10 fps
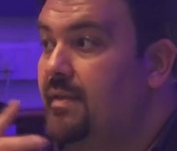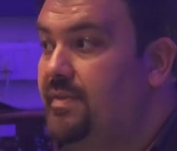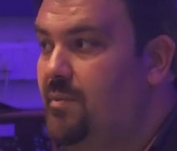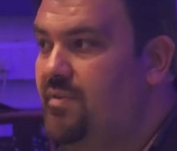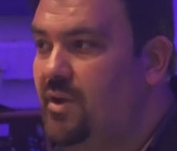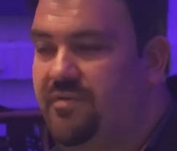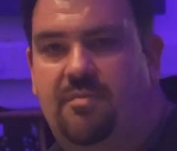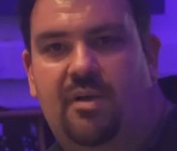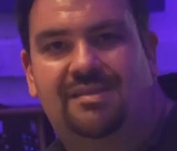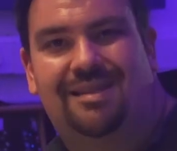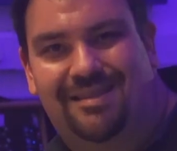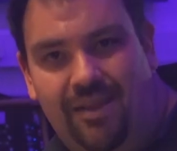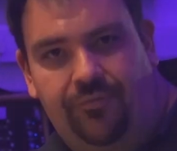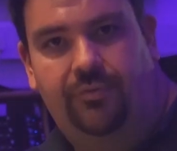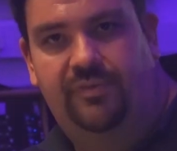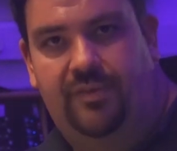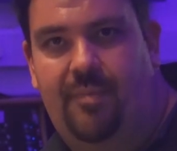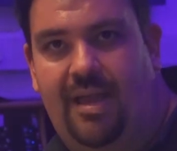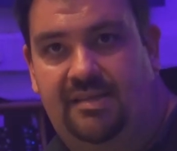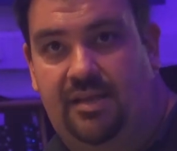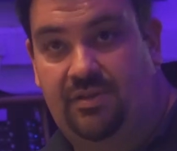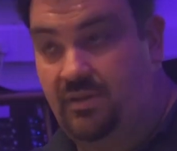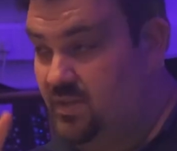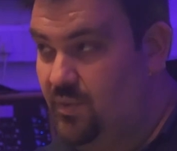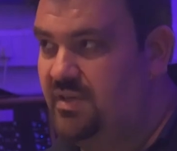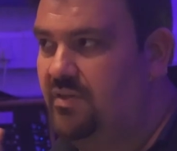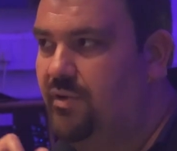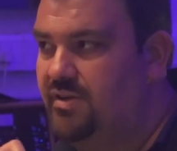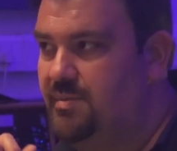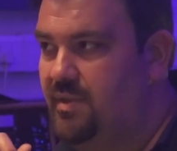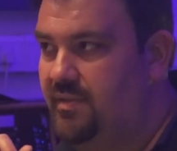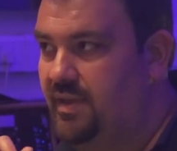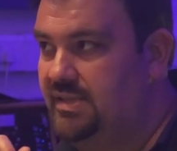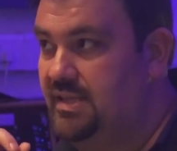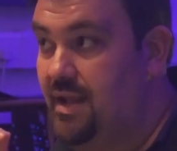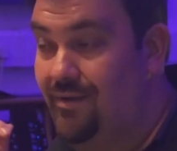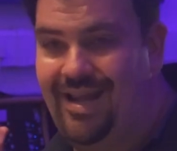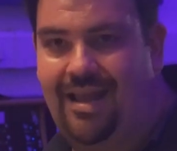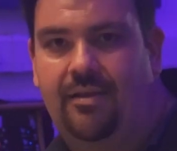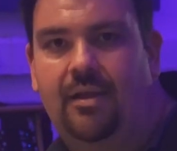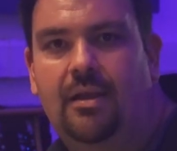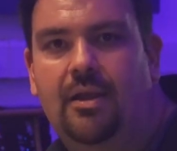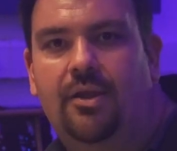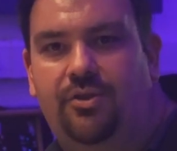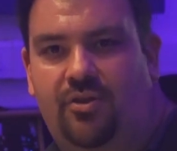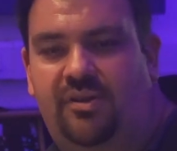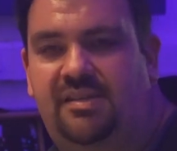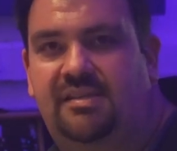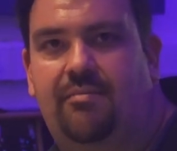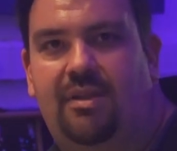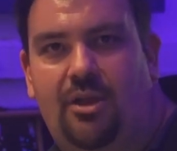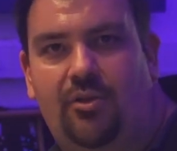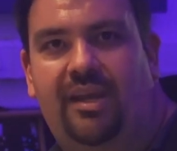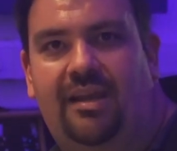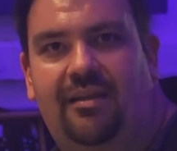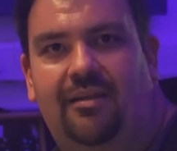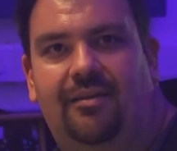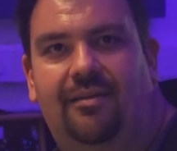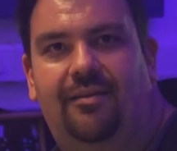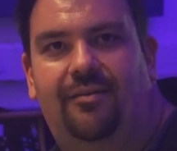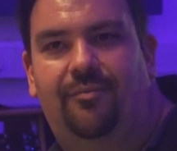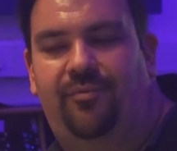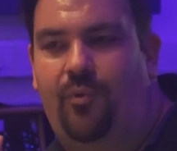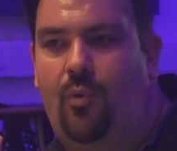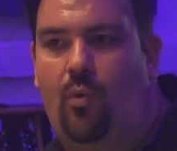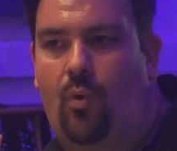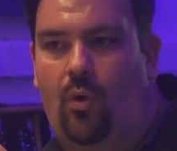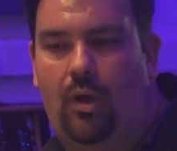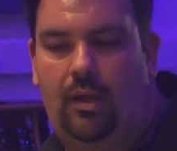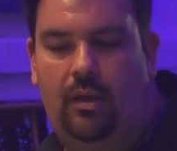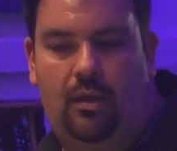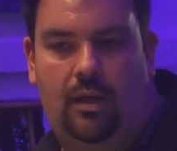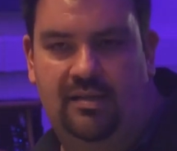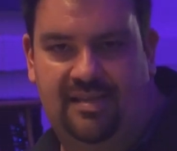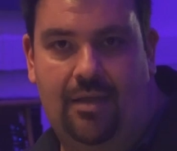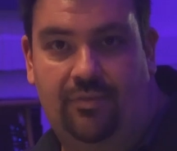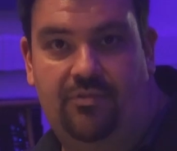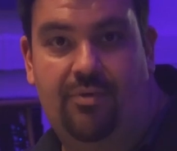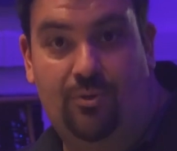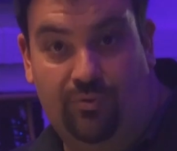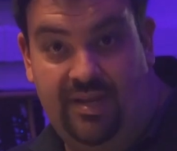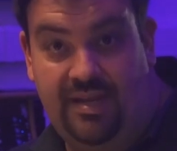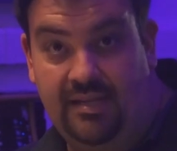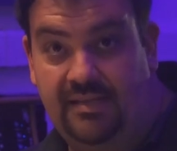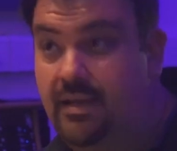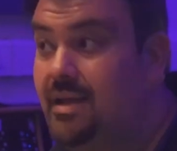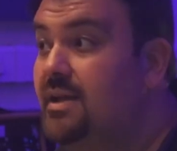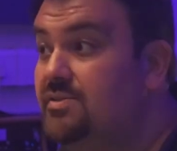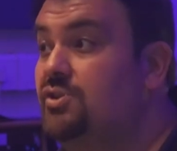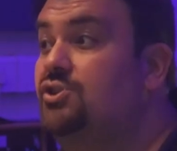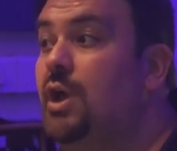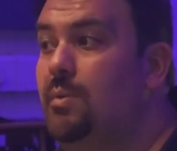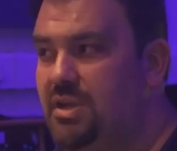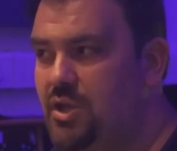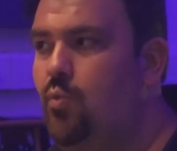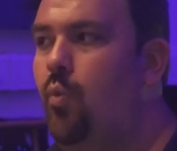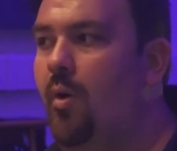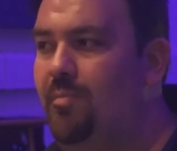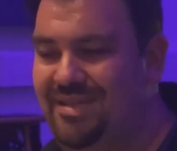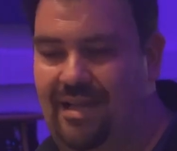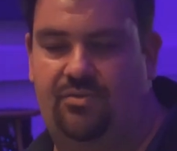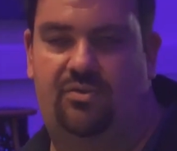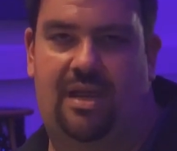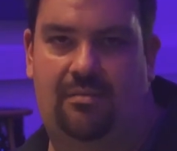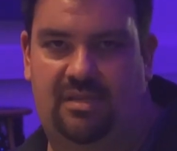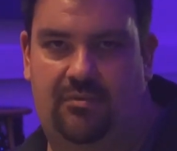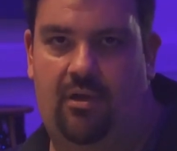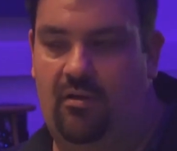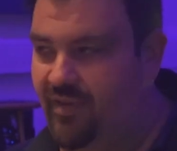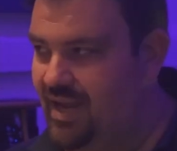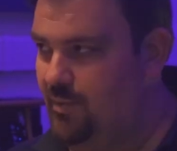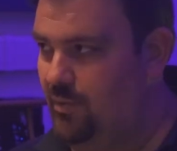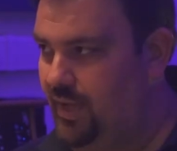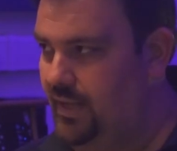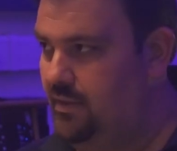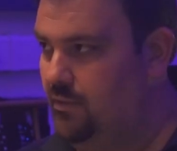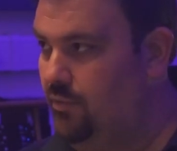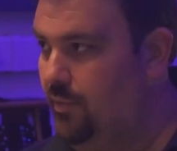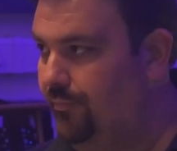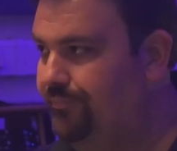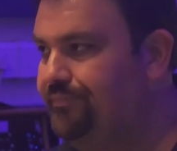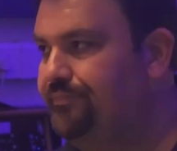Then we've got a few mics that are different to the Mayer session, because I wanted to throw some other things in there. Again, not necessarily looking for a sound that the record needs, just showing you what potential sounds there are available in the room.